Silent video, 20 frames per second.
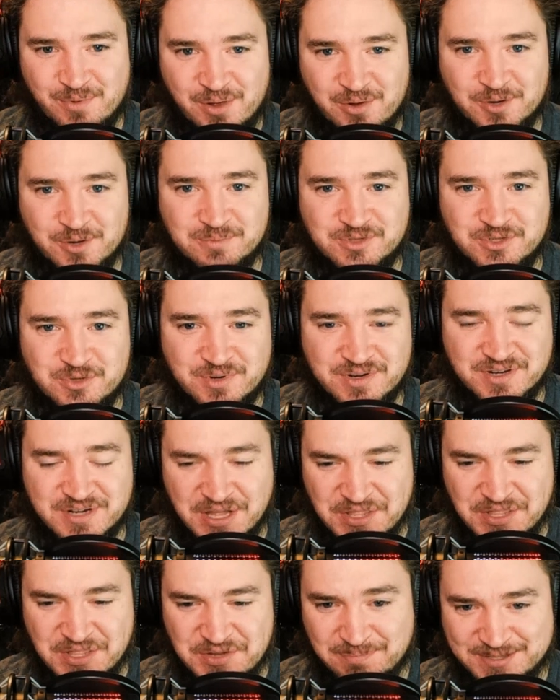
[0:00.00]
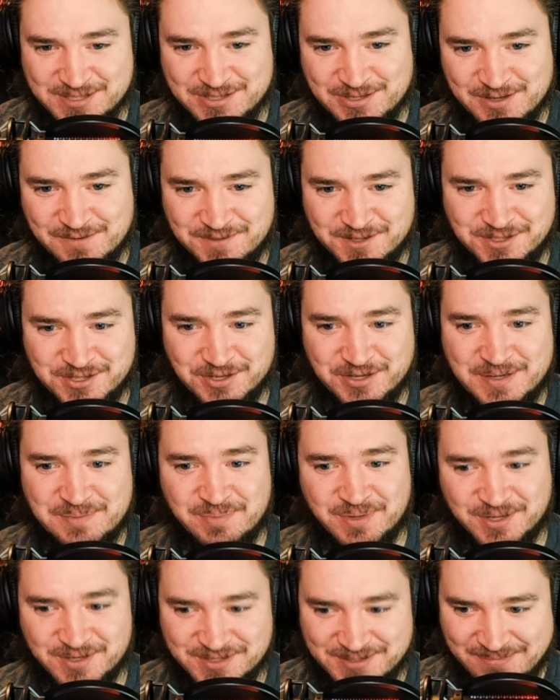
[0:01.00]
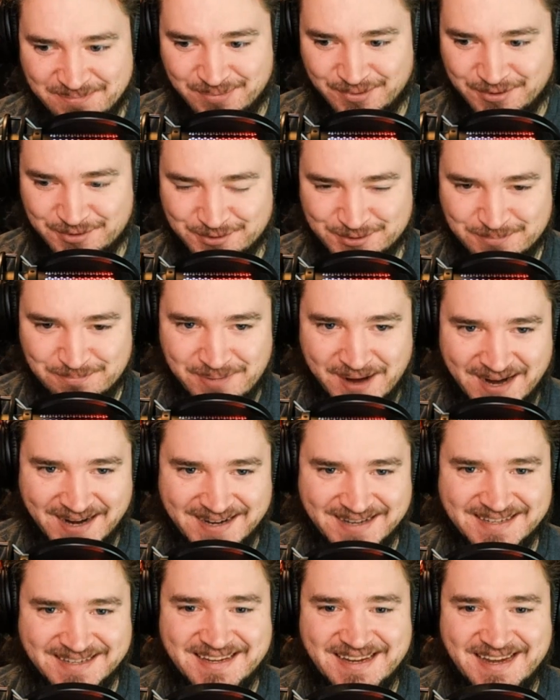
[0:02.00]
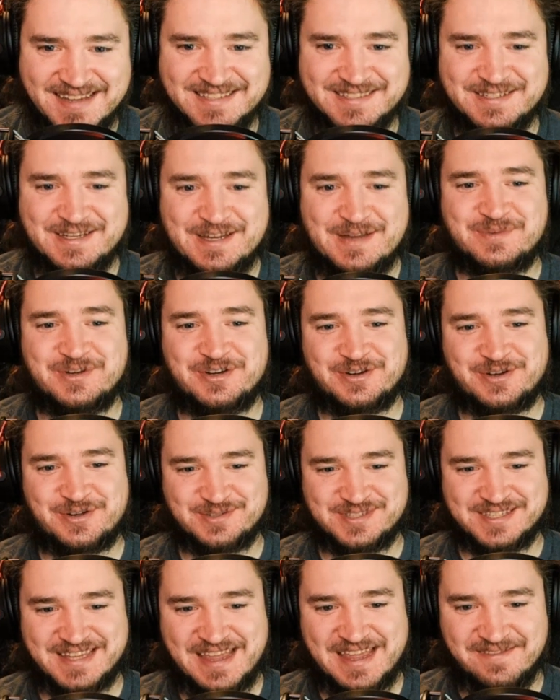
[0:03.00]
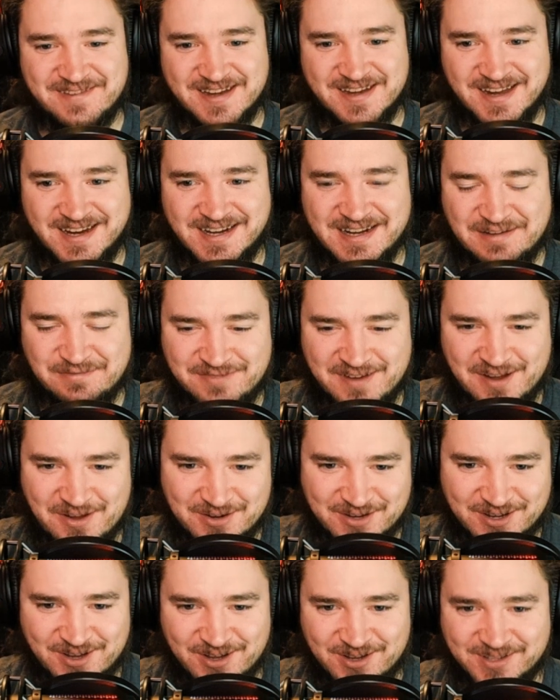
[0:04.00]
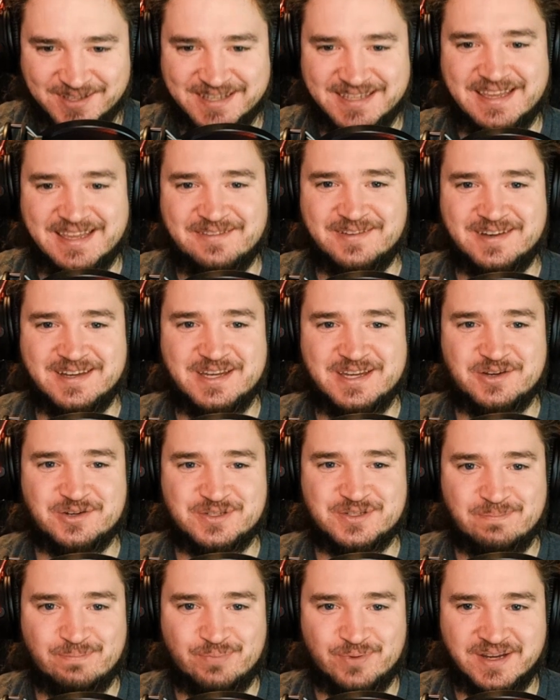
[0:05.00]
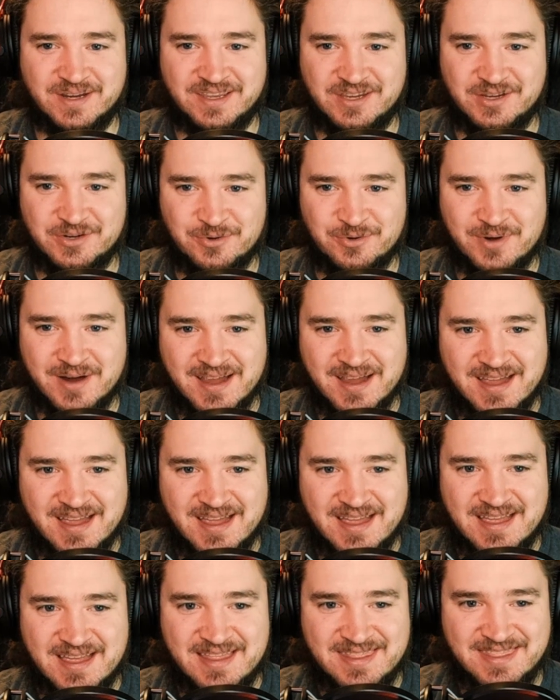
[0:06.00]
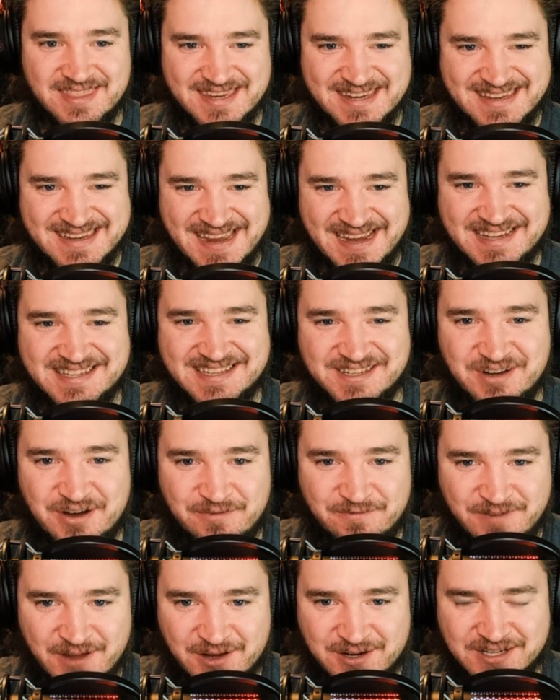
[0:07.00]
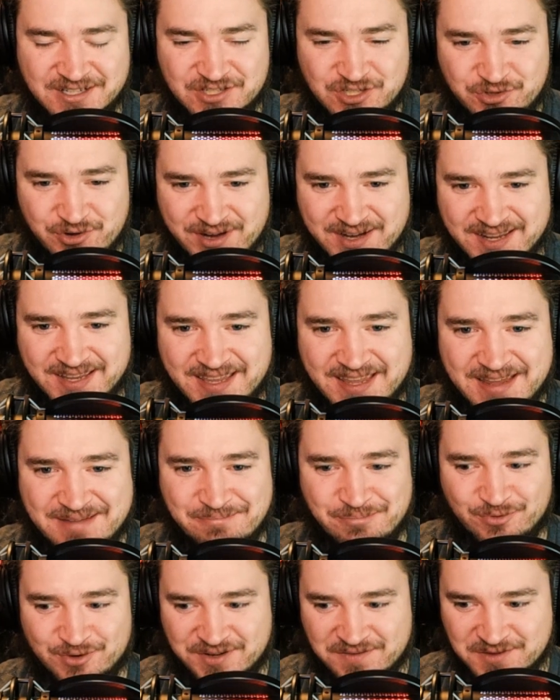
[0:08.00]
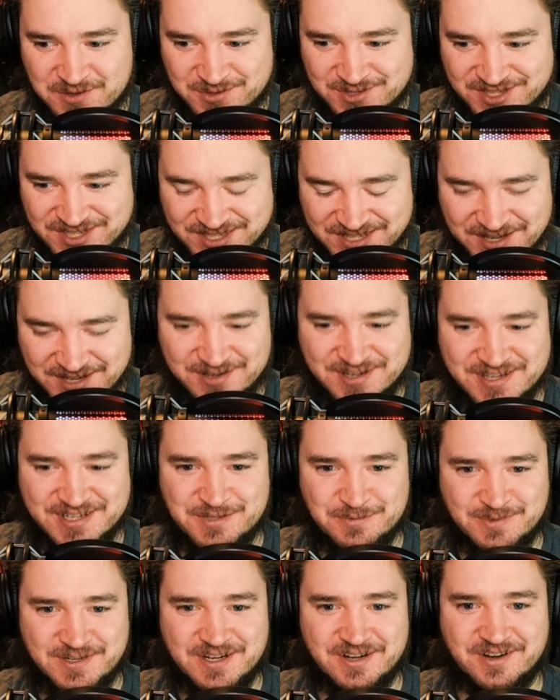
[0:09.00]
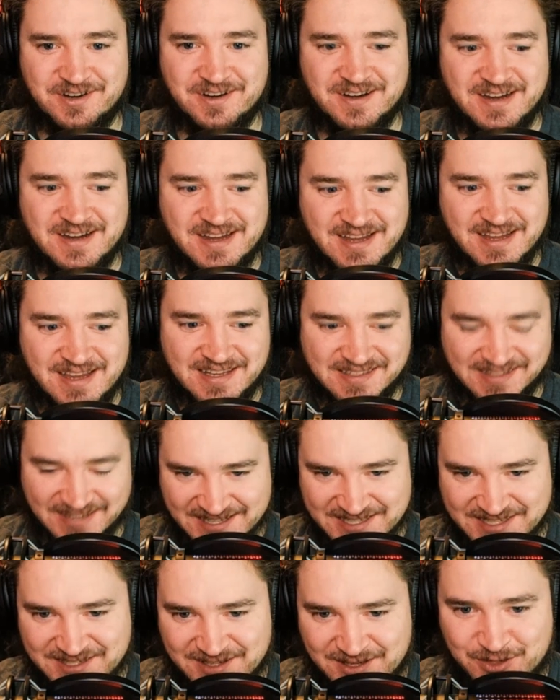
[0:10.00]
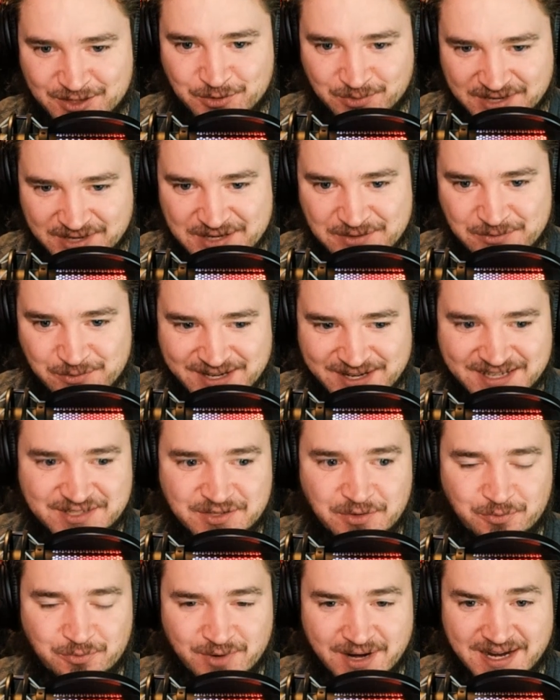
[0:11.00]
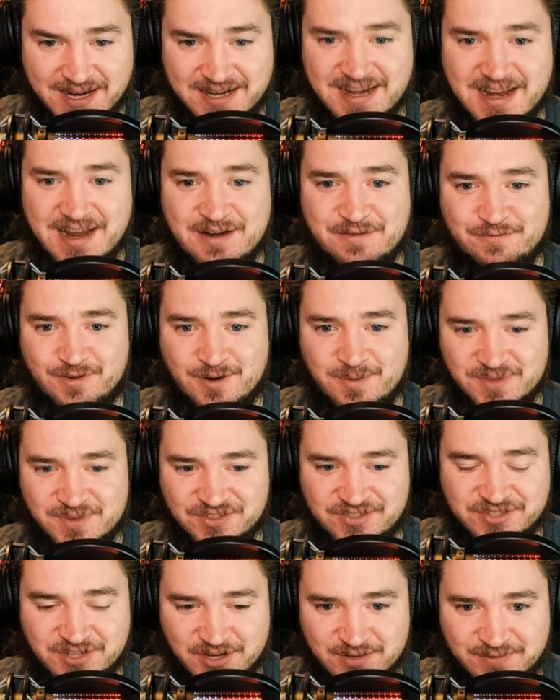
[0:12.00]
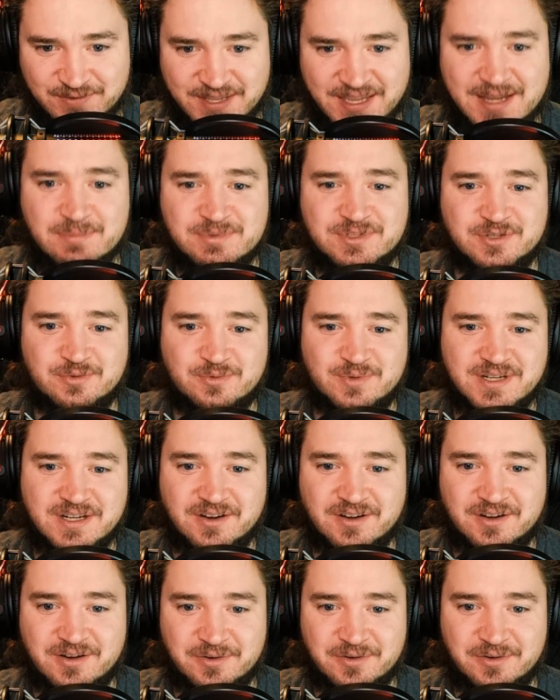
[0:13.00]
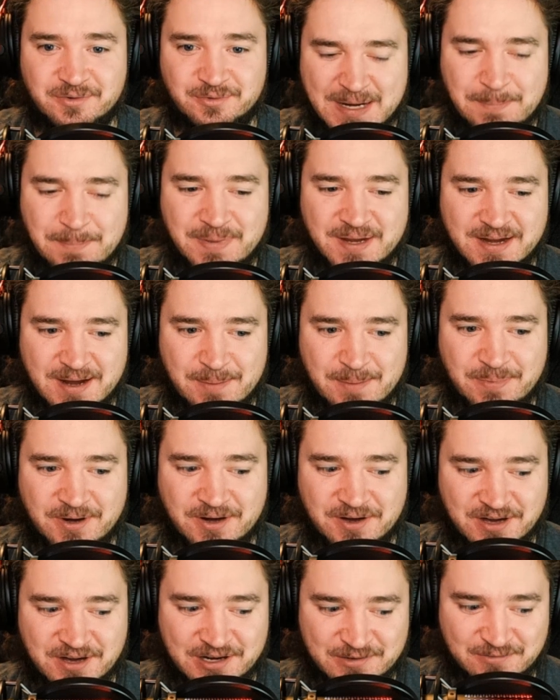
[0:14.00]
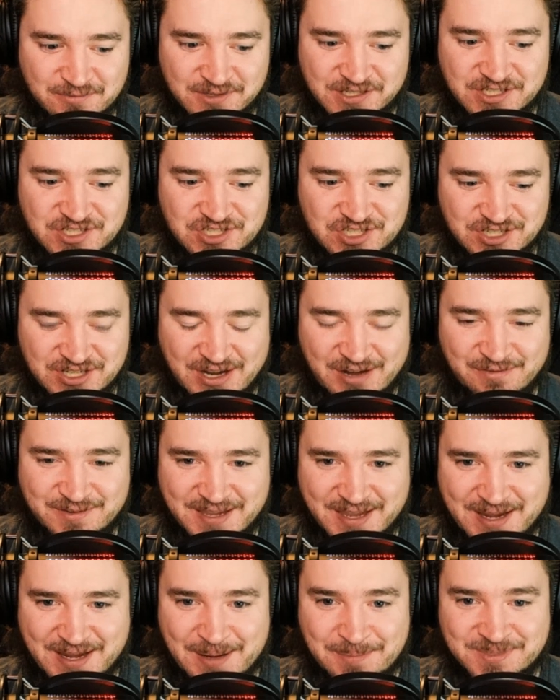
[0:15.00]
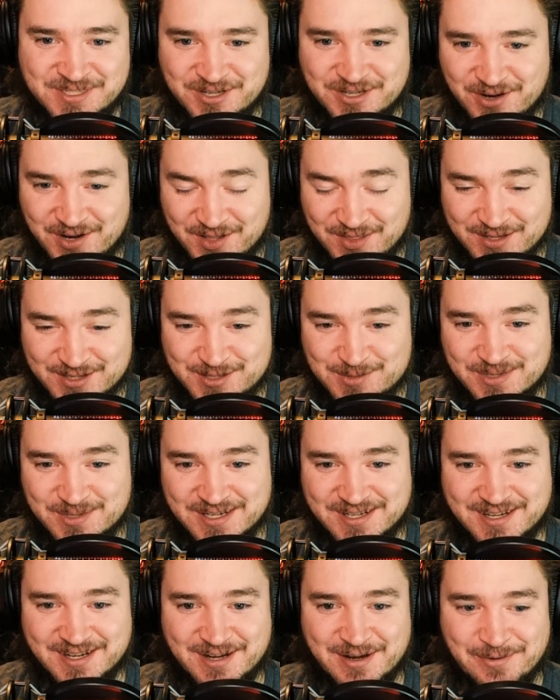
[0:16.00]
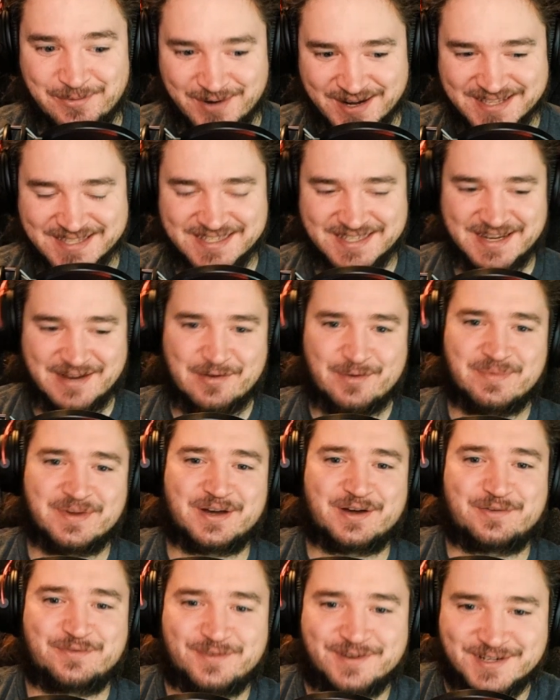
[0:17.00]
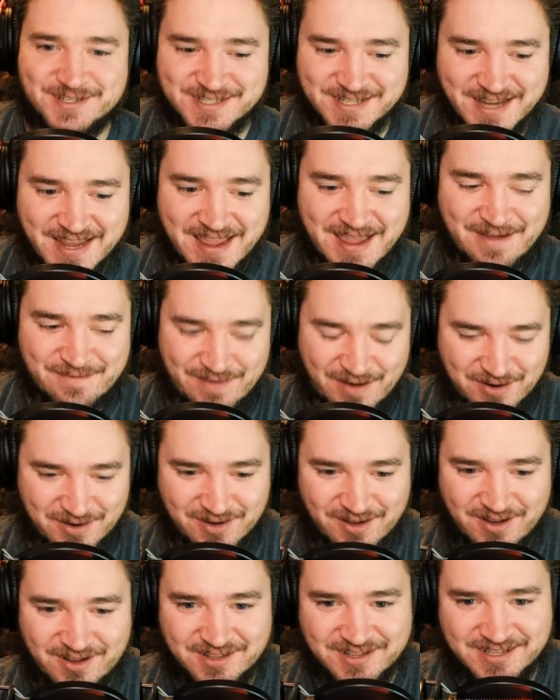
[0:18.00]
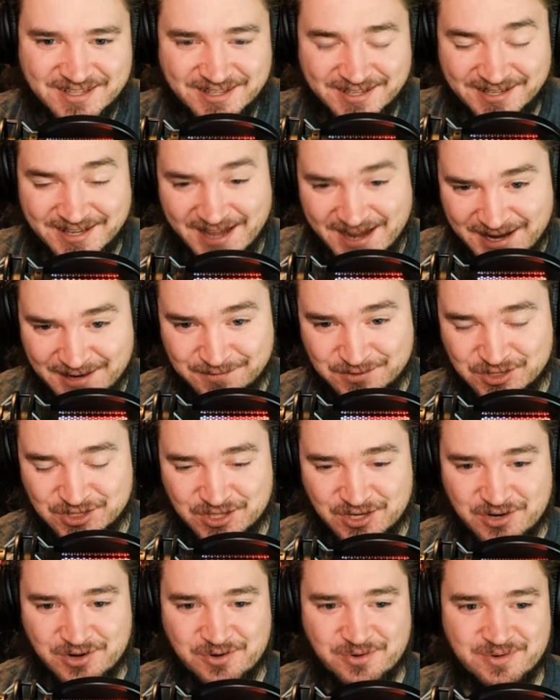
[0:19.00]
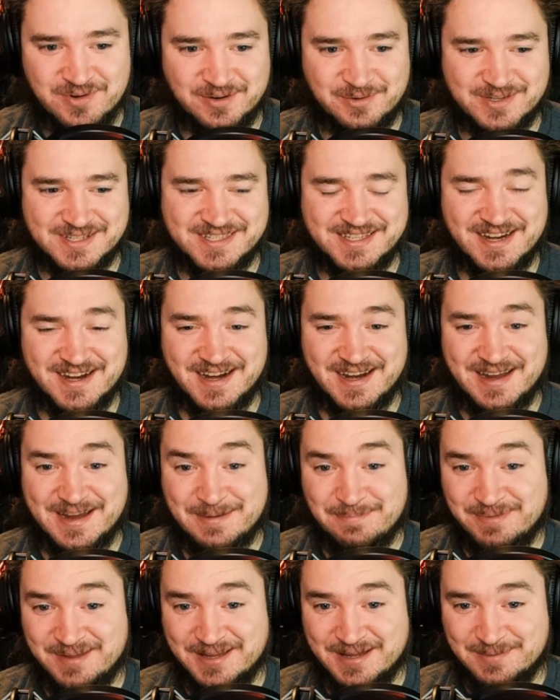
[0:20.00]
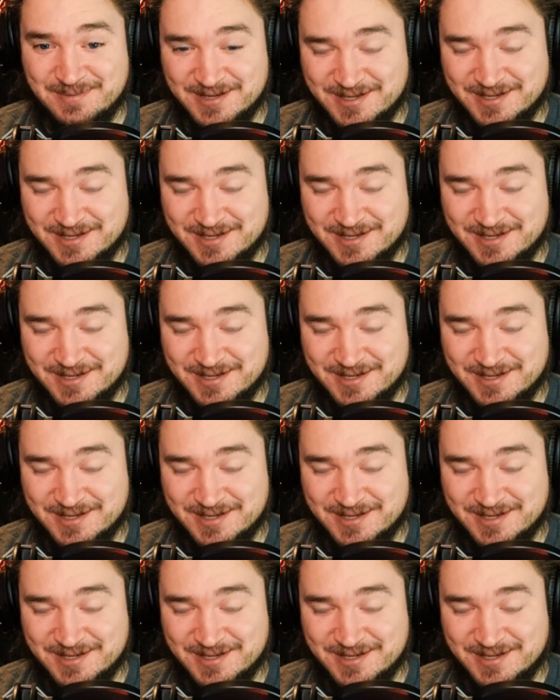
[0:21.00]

Welcome to another episode of the Dirty Birds and Brews podcast. I'm your host, Kevin Knight at Falcoholic Kevin, here to bring you the next in our Falcons training camp preview series. We are less than 3 weeks away now from the start of camp, so we are ramping up our coverage of camp starting this week. Wednesday will be our first Falcoholic live show, Wednesday night at 8 p.m.